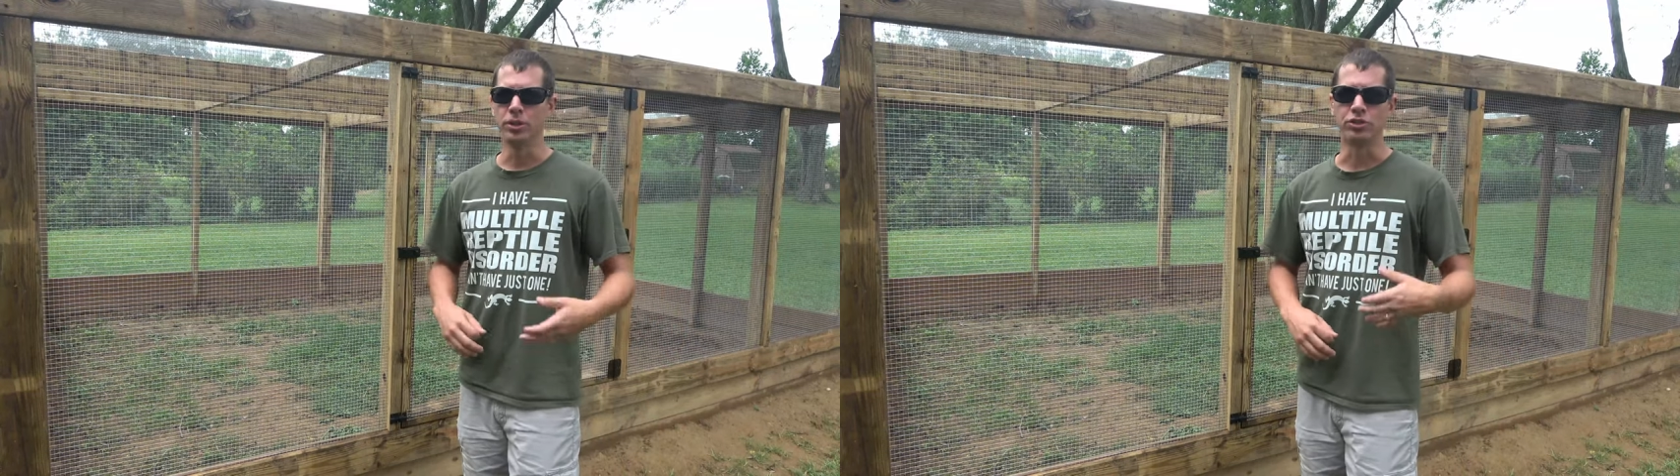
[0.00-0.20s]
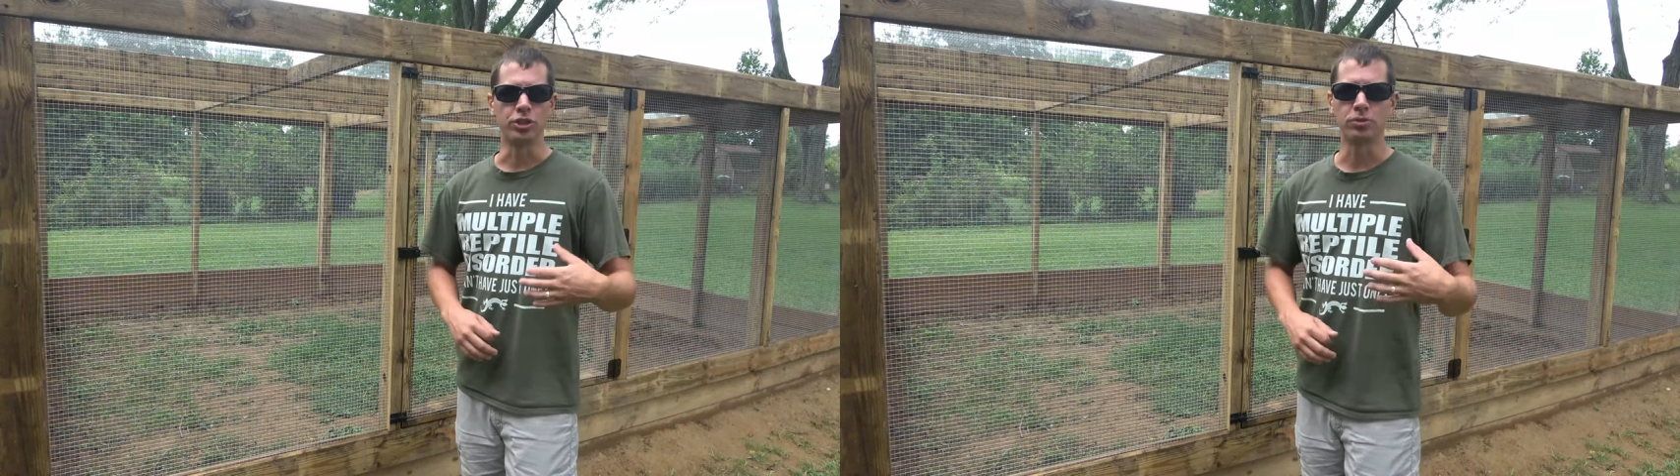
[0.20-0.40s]

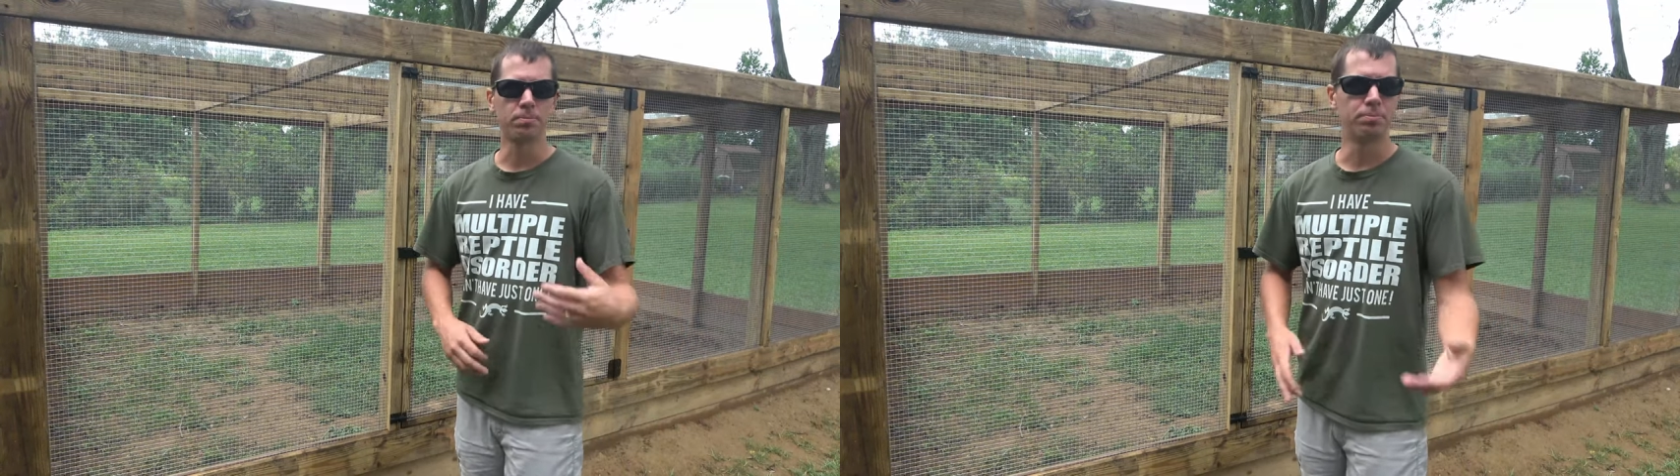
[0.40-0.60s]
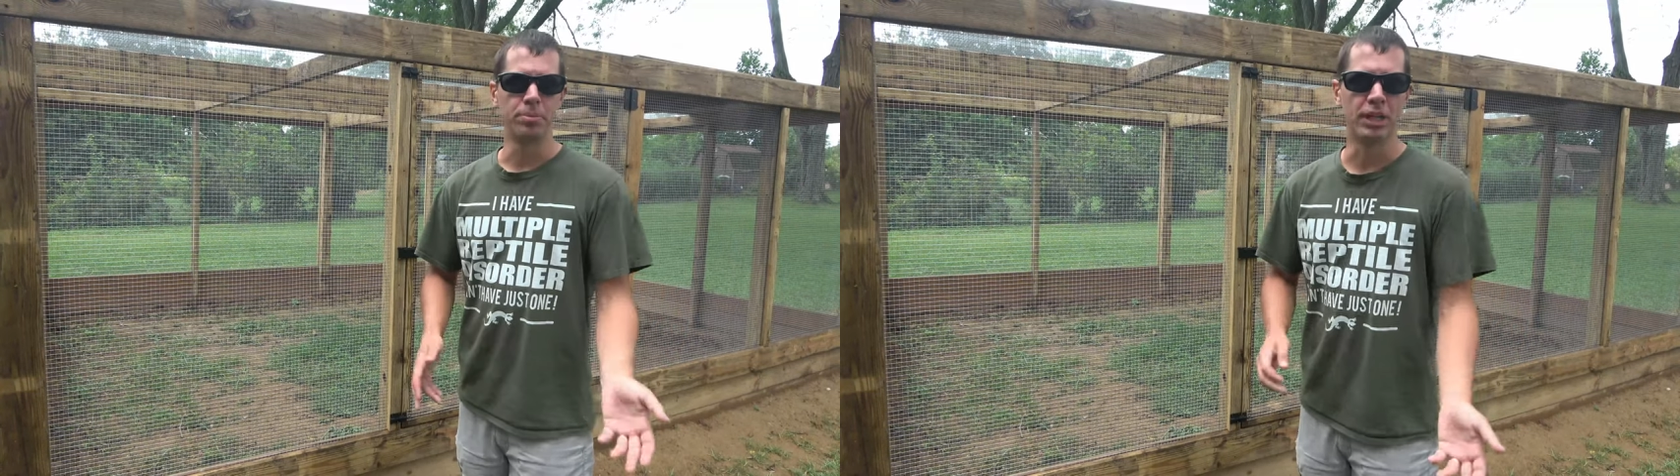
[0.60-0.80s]
is just
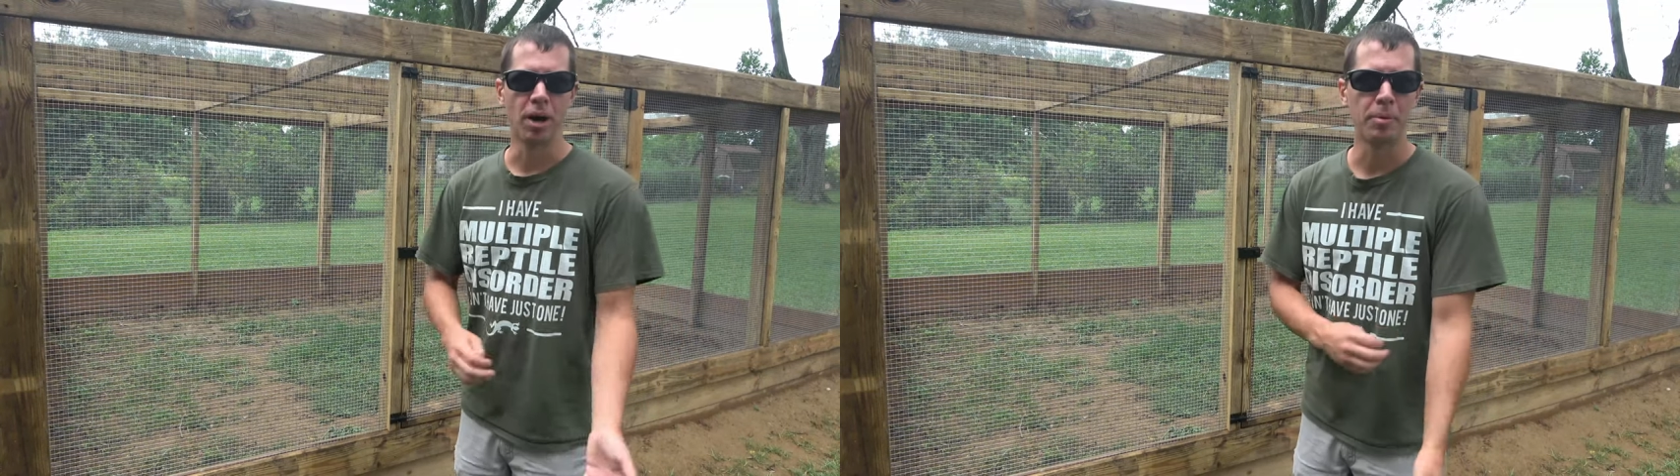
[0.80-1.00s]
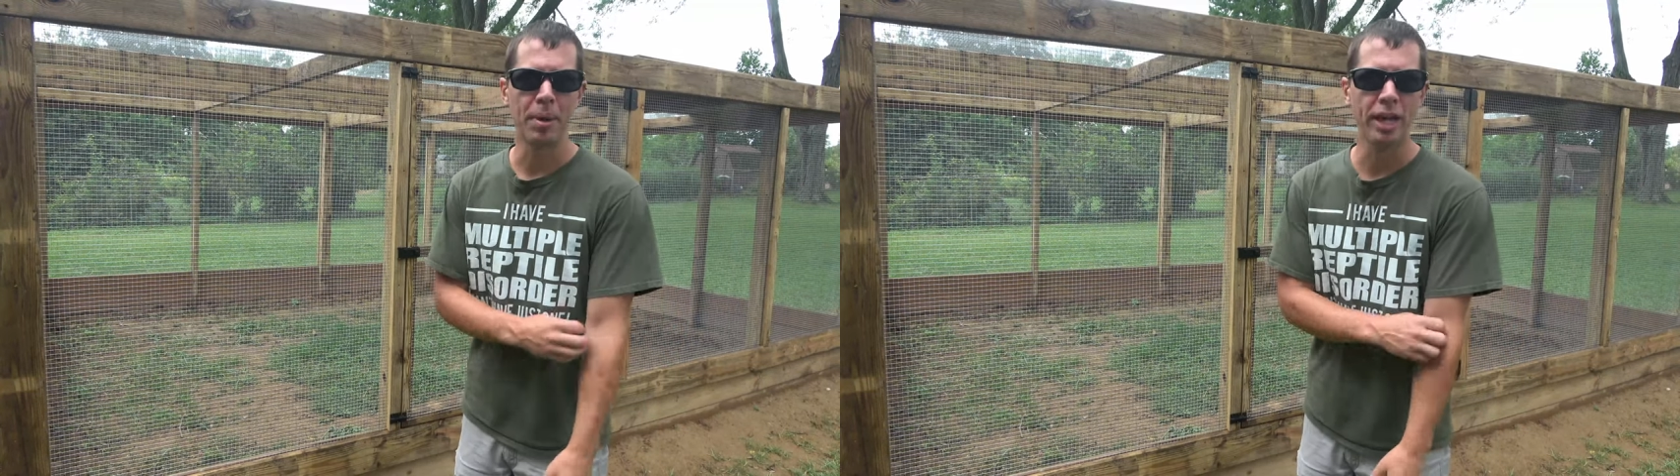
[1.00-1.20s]

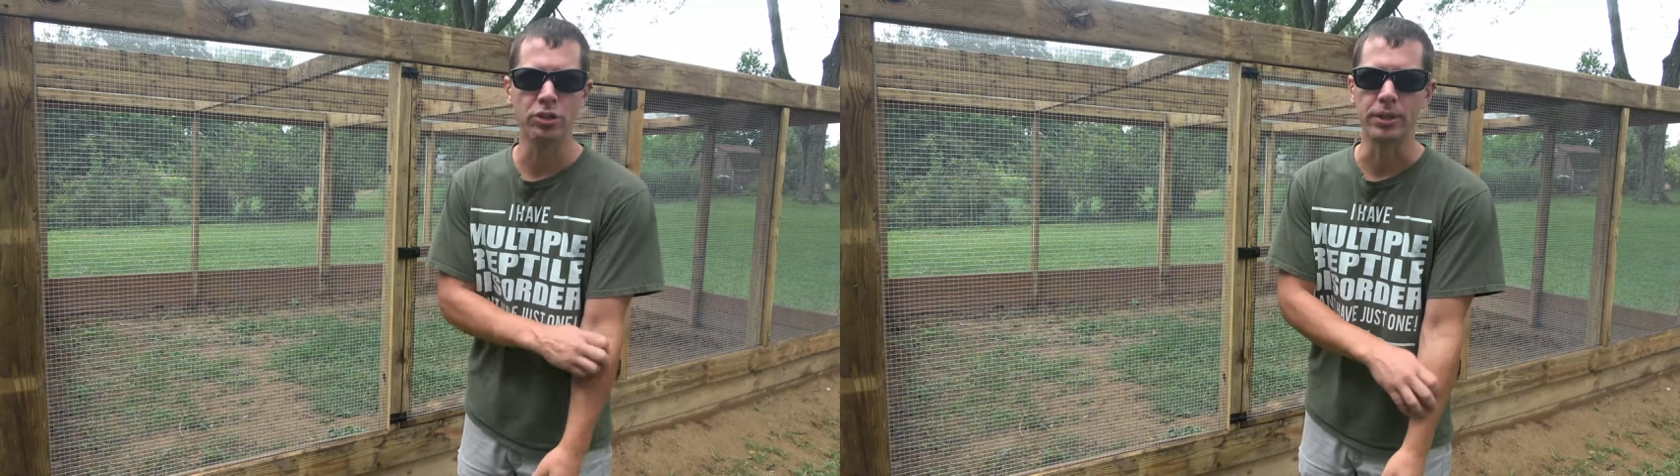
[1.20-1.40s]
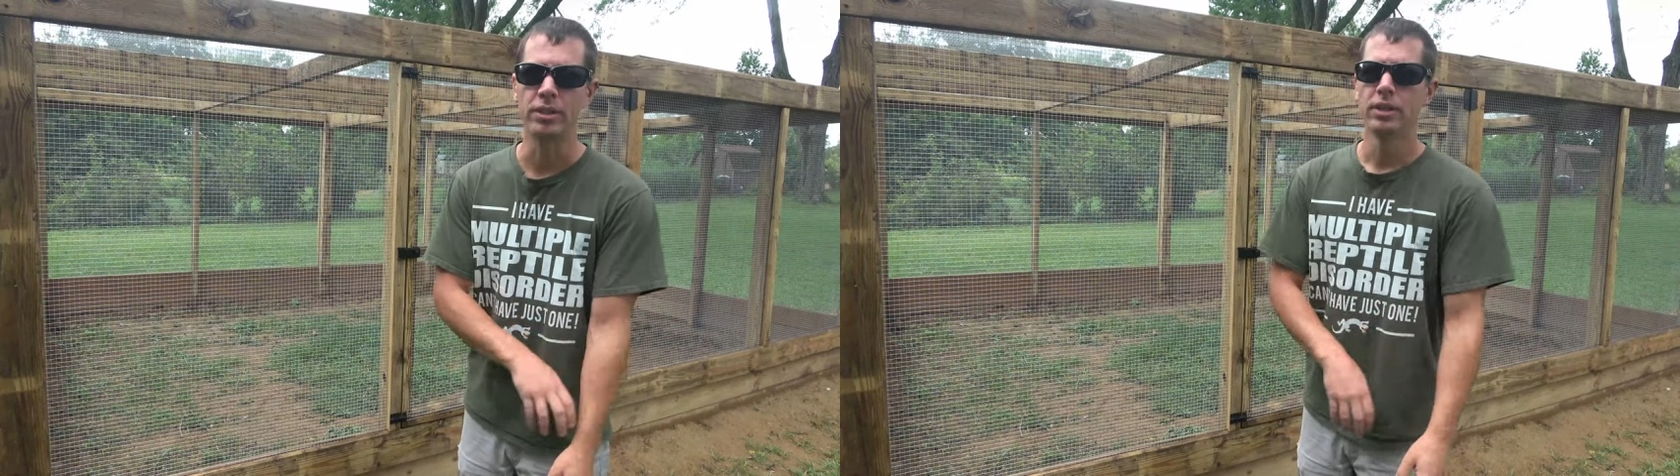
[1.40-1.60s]
become a
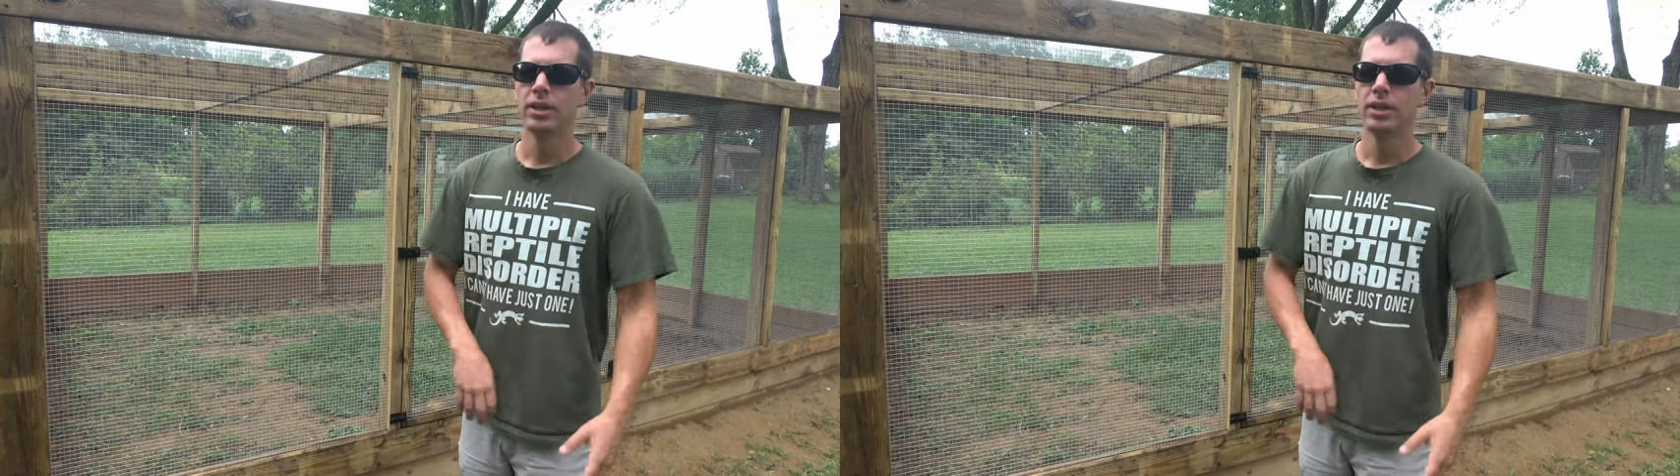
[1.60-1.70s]
patron.